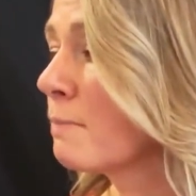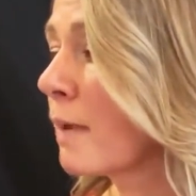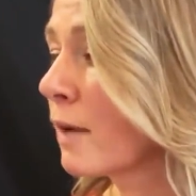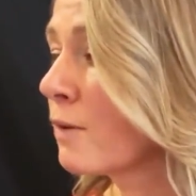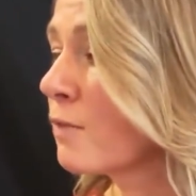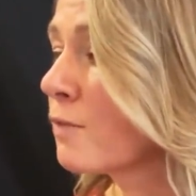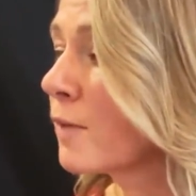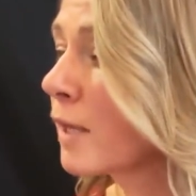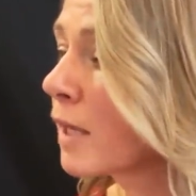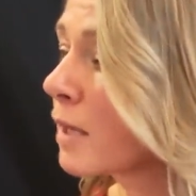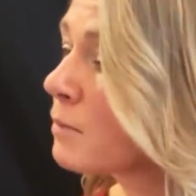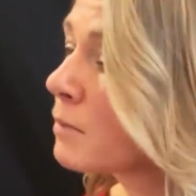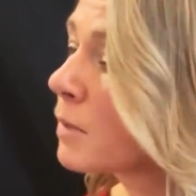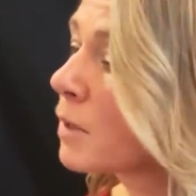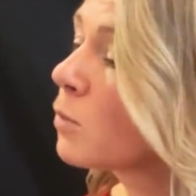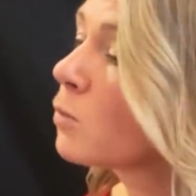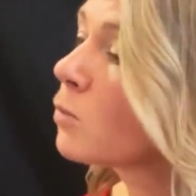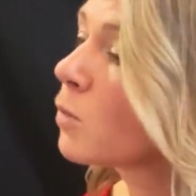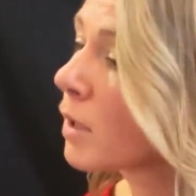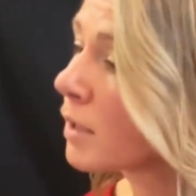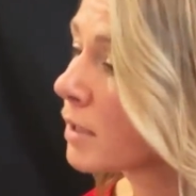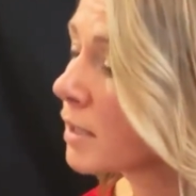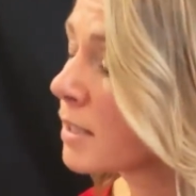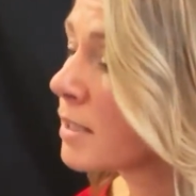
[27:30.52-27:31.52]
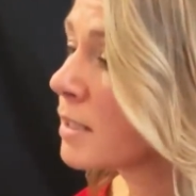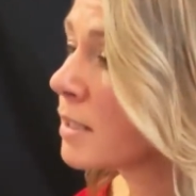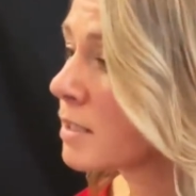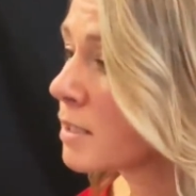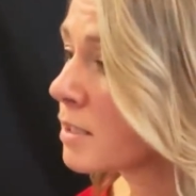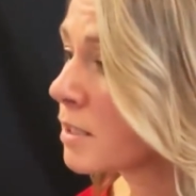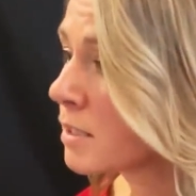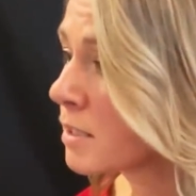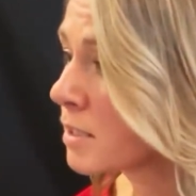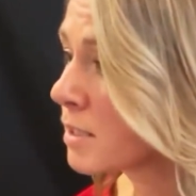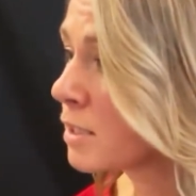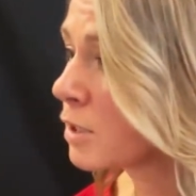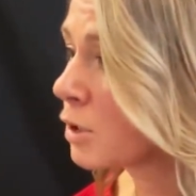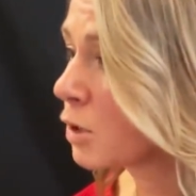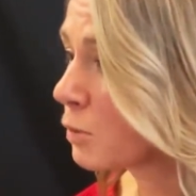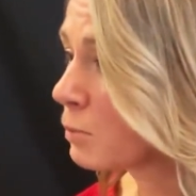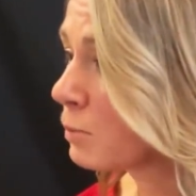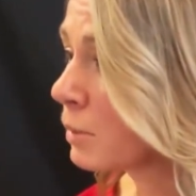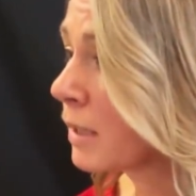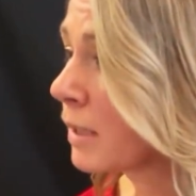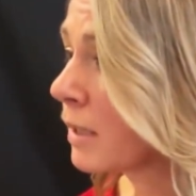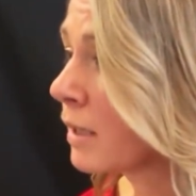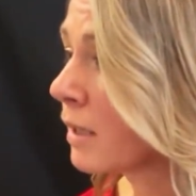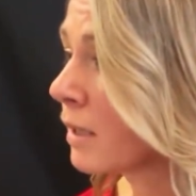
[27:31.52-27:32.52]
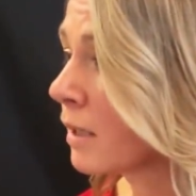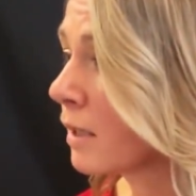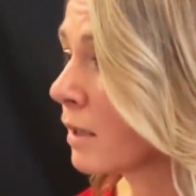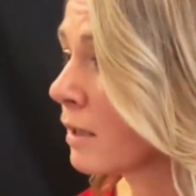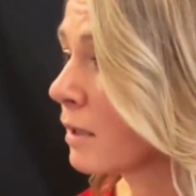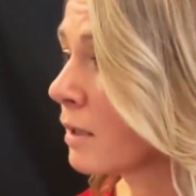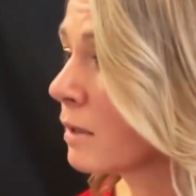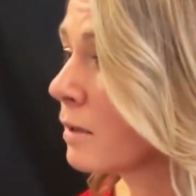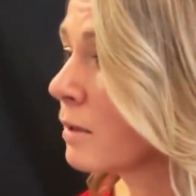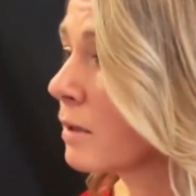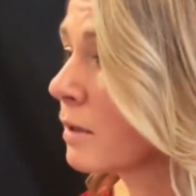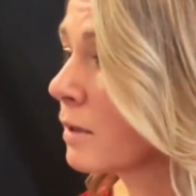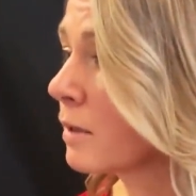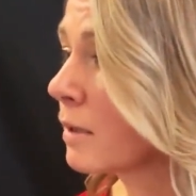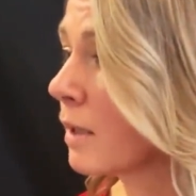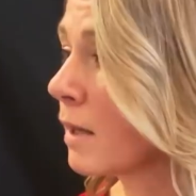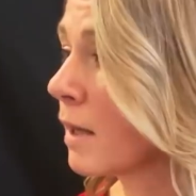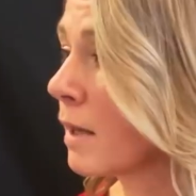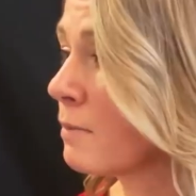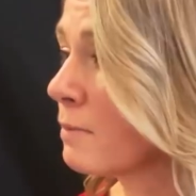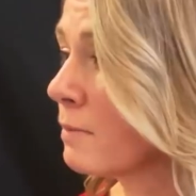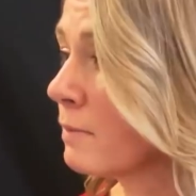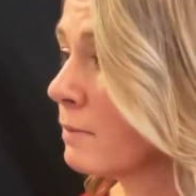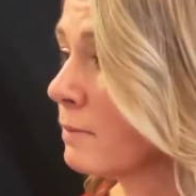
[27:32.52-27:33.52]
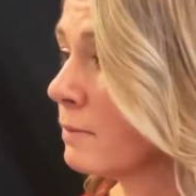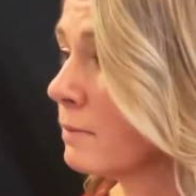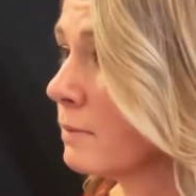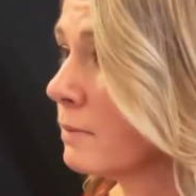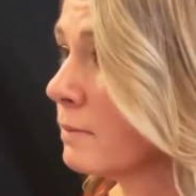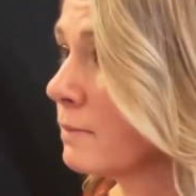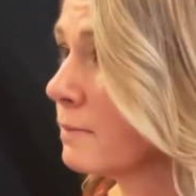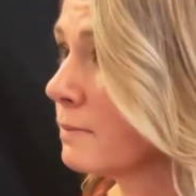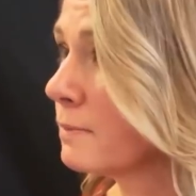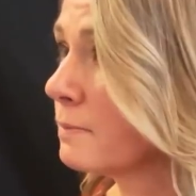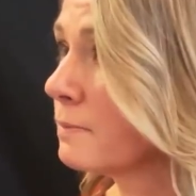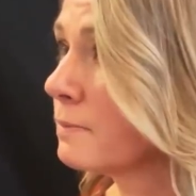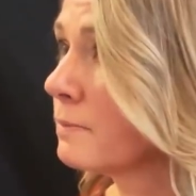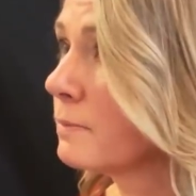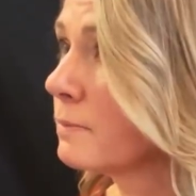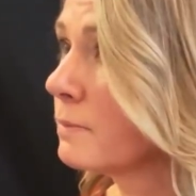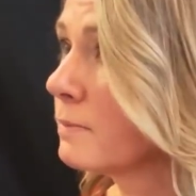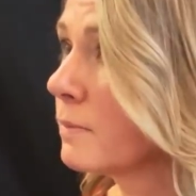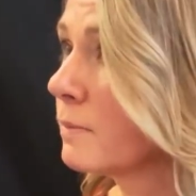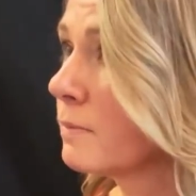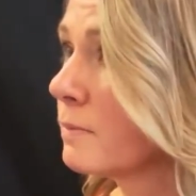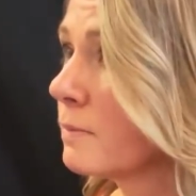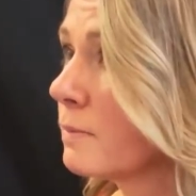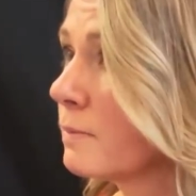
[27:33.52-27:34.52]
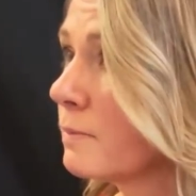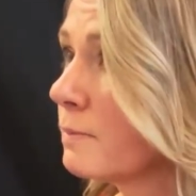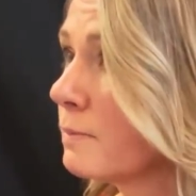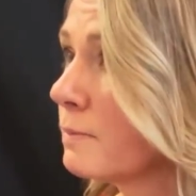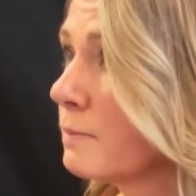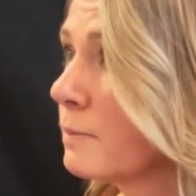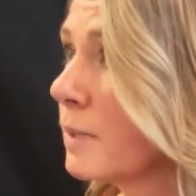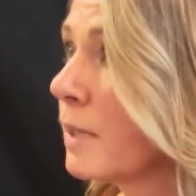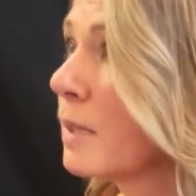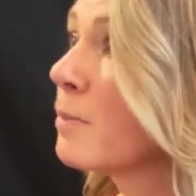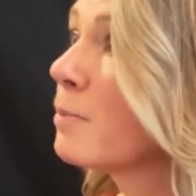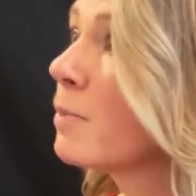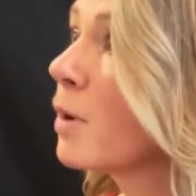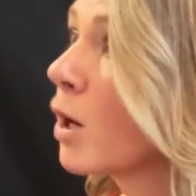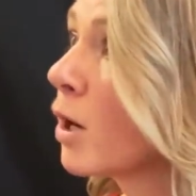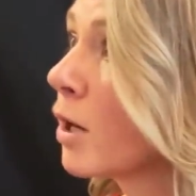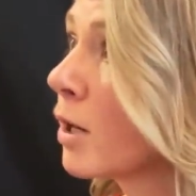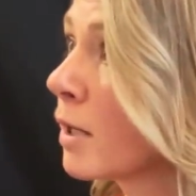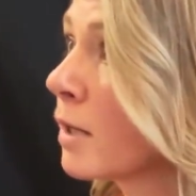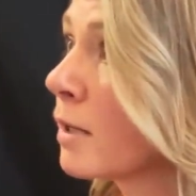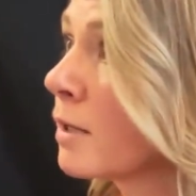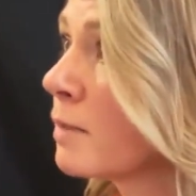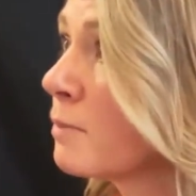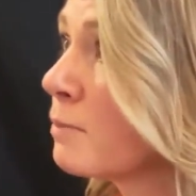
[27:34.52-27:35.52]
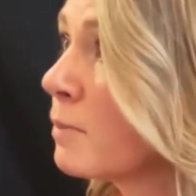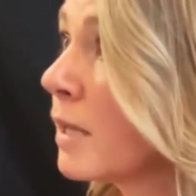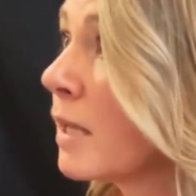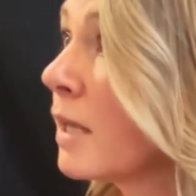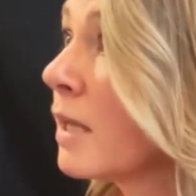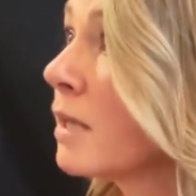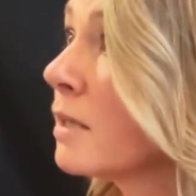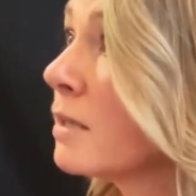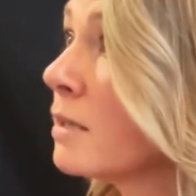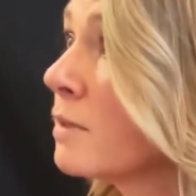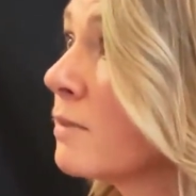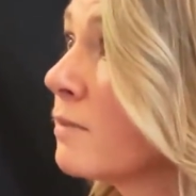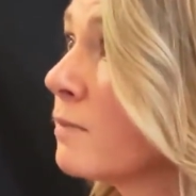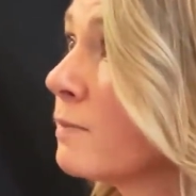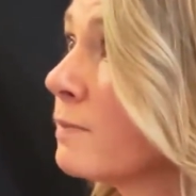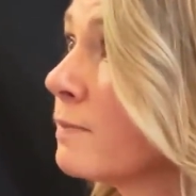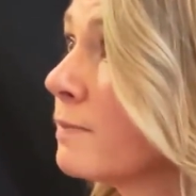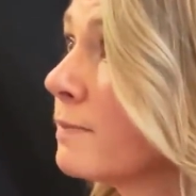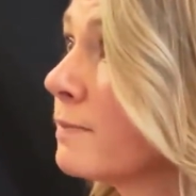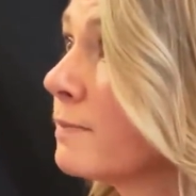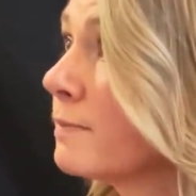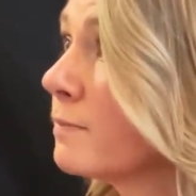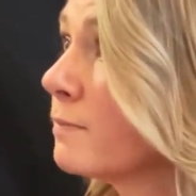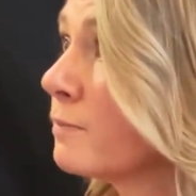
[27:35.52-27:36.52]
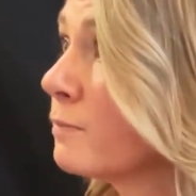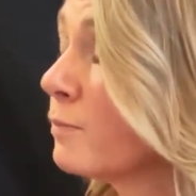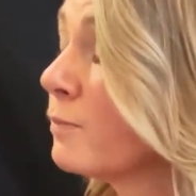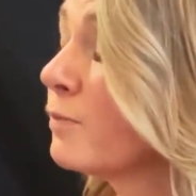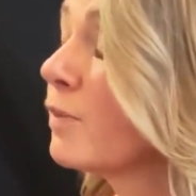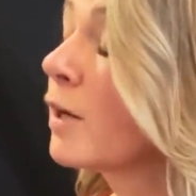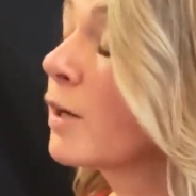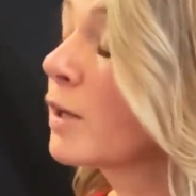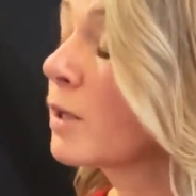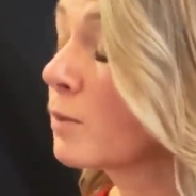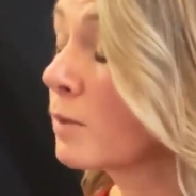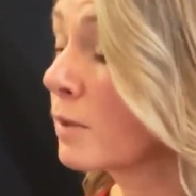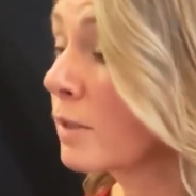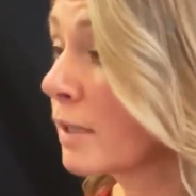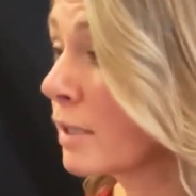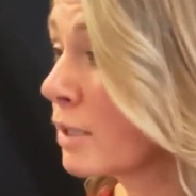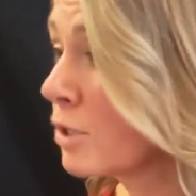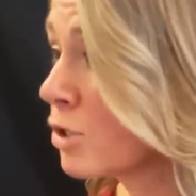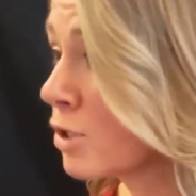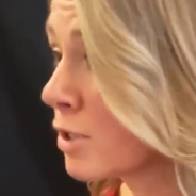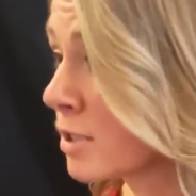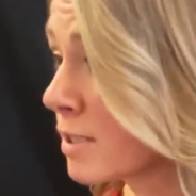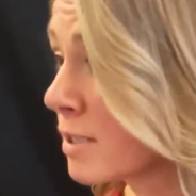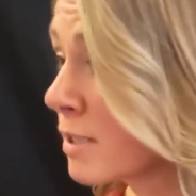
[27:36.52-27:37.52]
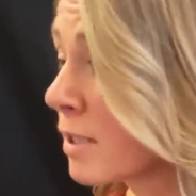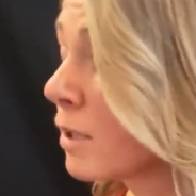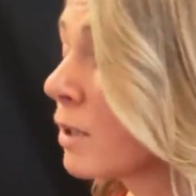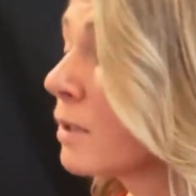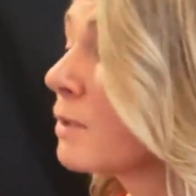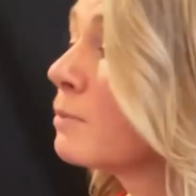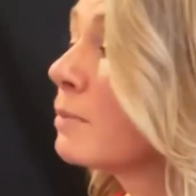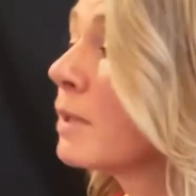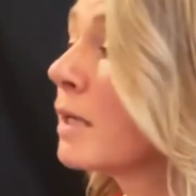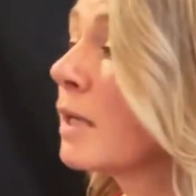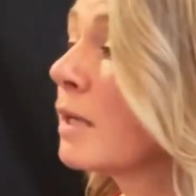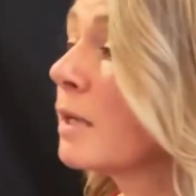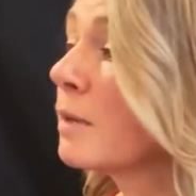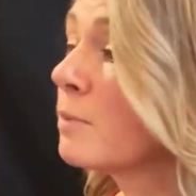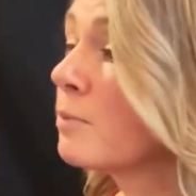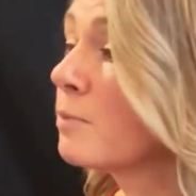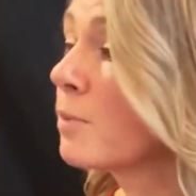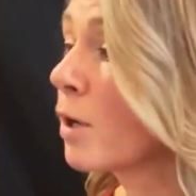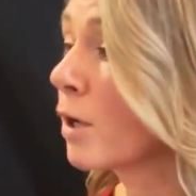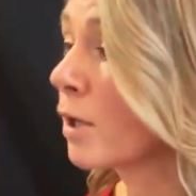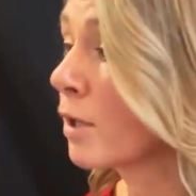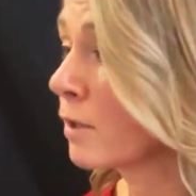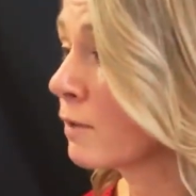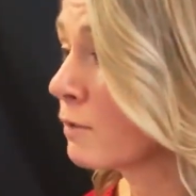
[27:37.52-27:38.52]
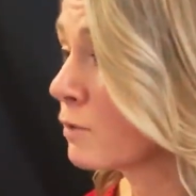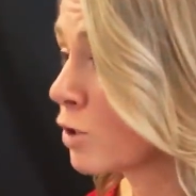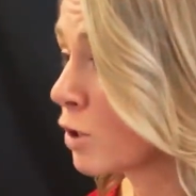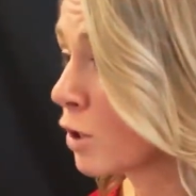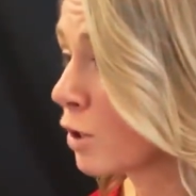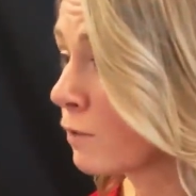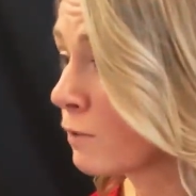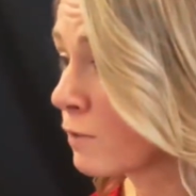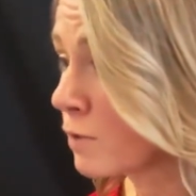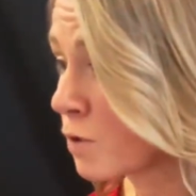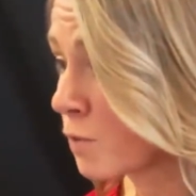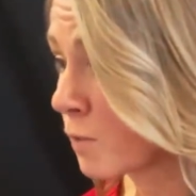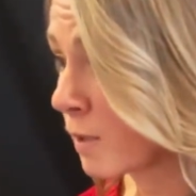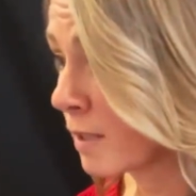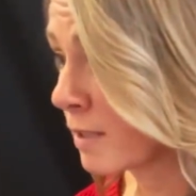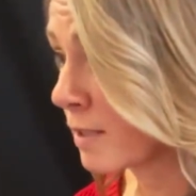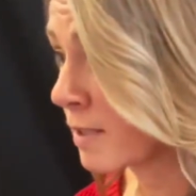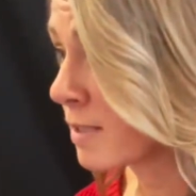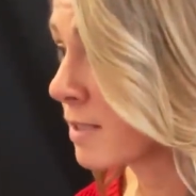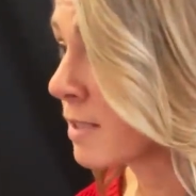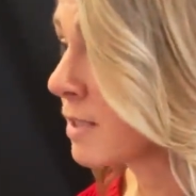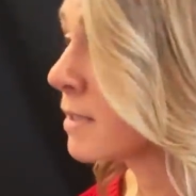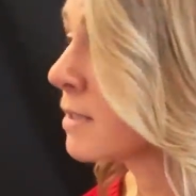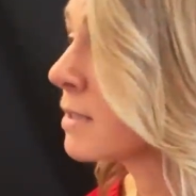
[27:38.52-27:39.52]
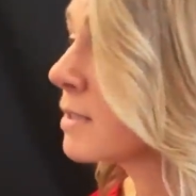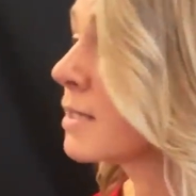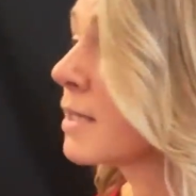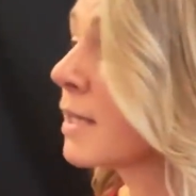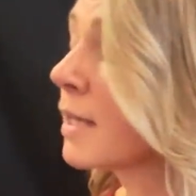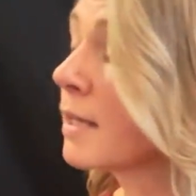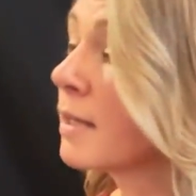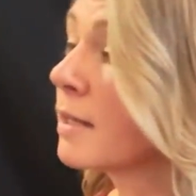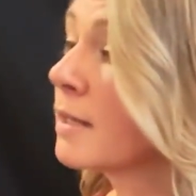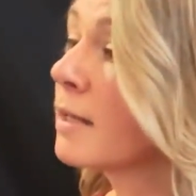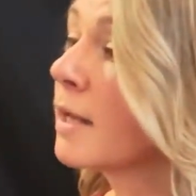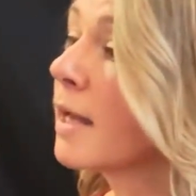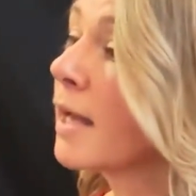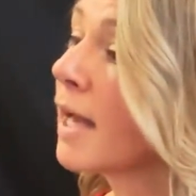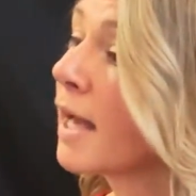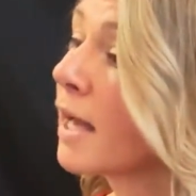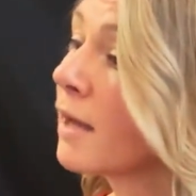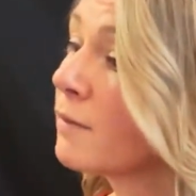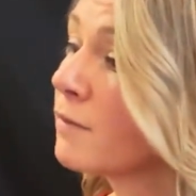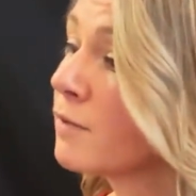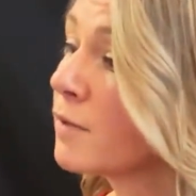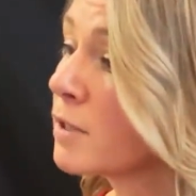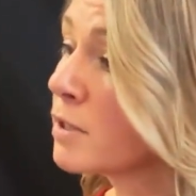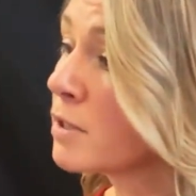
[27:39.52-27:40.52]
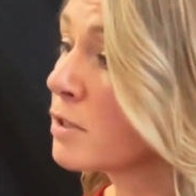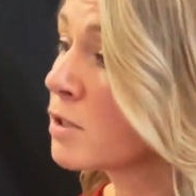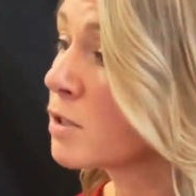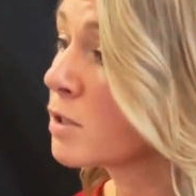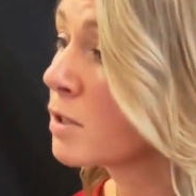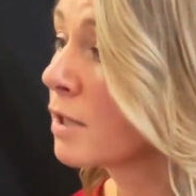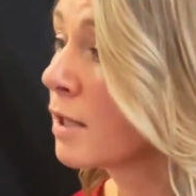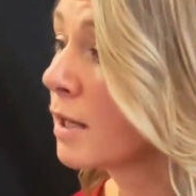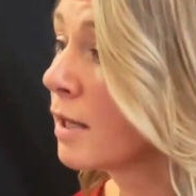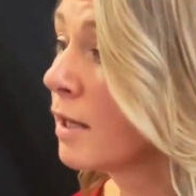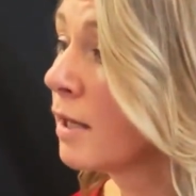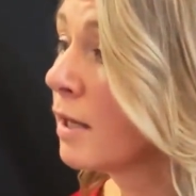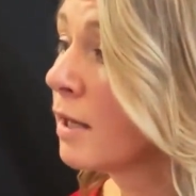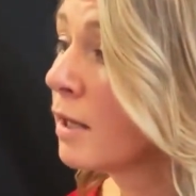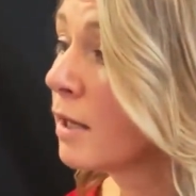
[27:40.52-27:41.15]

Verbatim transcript: my family wanted it to still be a, um, be a part, be very religious still, and be part of Jehovah's Witnesses and have his